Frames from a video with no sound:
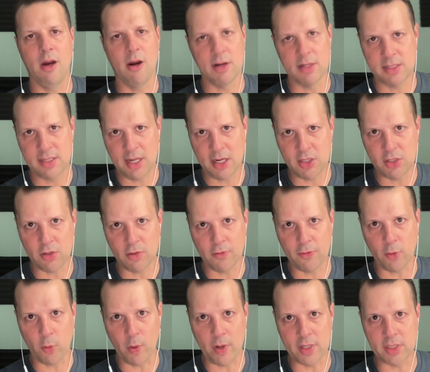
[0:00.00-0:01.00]
are essential
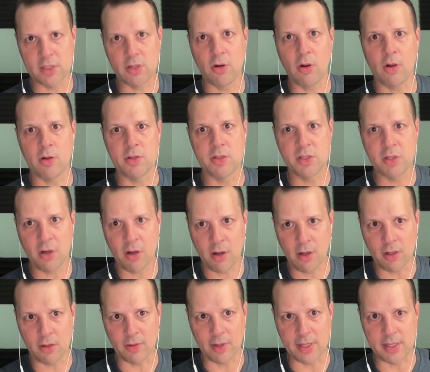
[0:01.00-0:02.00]
for what is called
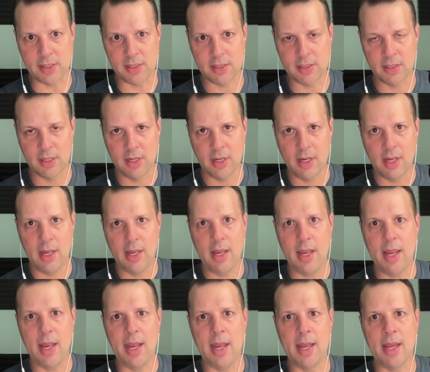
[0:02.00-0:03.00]
tolerance.
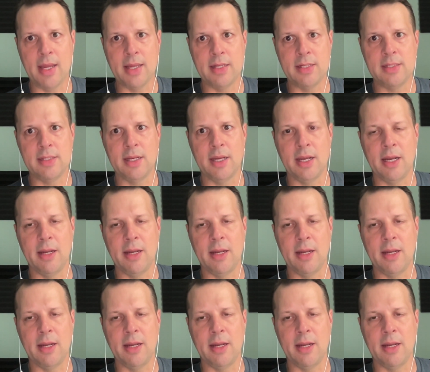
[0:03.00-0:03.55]
And